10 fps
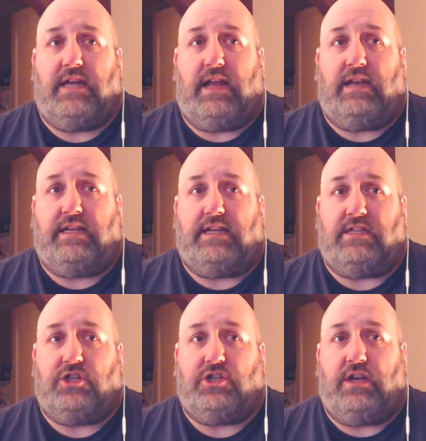and he gets
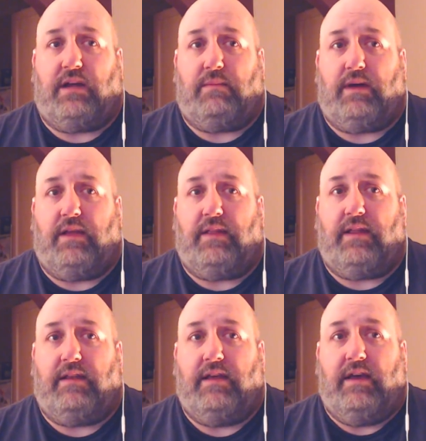the shirt number, and then